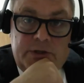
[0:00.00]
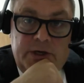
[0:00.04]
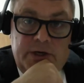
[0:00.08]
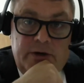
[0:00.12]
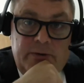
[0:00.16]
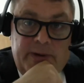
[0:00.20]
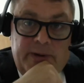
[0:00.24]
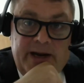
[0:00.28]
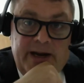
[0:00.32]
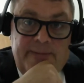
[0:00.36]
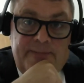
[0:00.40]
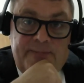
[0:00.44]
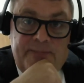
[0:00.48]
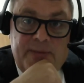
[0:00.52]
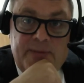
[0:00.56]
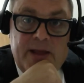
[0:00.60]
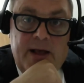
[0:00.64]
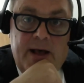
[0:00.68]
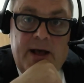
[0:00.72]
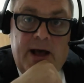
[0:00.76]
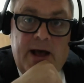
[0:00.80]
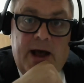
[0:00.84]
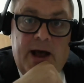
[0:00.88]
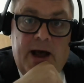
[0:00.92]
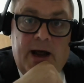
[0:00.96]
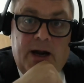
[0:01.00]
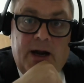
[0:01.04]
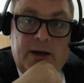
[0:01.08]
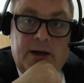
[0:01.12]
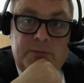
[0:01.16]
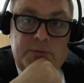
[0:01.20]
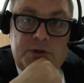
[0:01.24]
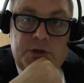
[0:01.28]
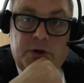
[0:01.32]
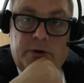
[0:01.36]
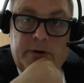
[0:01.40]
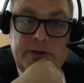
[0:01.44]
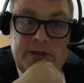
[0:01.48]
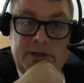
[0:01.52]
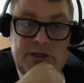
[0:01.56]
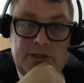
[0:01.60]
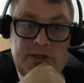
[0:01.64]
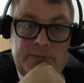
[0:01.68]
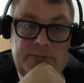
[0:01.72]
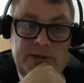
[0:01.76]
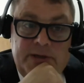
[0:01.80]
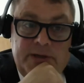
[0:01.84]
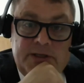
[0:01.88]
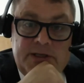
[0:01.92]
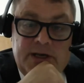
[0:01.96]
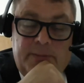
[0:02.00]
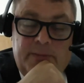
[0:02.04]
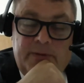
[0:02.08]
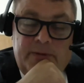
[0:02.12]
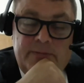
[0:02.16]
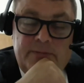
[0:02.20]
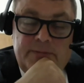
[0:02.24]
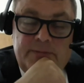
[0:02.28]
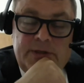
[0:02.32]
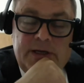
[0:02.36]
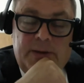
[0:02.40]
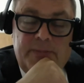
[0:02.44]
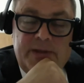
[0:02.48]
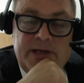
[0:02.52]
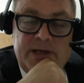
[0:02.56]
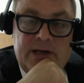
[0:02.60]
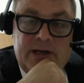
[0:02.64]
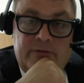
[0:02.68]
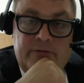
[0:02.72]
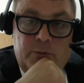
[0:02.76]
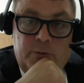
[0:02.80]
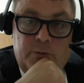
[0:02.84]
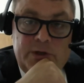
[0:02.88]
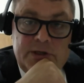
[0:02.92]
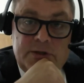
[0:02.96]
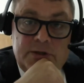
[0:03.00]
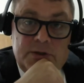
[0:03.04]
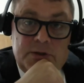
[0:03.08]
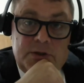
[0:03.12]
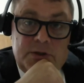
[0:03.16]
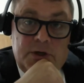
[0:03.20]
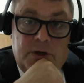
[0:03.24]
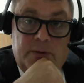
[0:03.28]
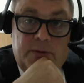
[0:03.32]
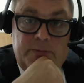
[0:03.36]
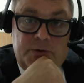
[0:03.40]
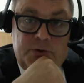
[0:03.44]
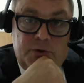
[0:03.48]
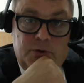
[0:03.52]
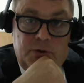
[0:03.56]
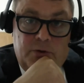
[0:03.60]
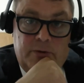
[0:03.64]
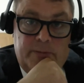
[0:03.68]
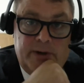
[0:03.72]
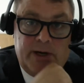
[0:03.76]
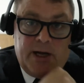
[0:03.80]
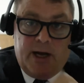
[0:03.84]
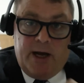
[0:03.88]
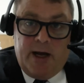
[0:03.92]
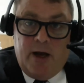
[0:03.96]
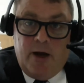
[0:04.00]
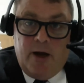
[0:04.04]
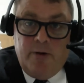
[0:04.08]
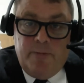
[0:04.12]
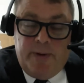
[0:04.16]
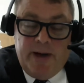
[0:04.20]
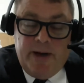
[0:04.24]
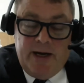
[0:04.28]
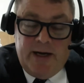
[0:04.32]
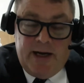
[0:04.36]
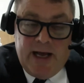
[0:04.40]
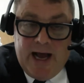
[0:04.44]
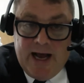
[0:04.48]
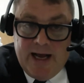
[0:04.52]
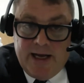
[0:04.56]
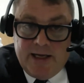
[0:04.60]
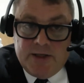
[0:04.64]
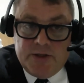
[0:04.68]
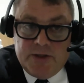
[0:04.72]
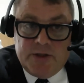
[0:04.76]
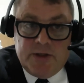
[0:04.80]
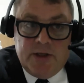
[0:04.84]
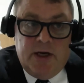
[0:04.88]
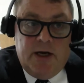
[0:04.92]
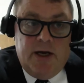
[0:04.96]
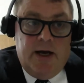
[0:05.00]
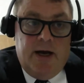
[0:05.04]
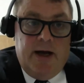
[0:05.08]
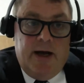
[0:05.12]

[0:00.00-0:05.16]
to me, and I'm sorry this has been something of a whistle-stop tour, but I hope it has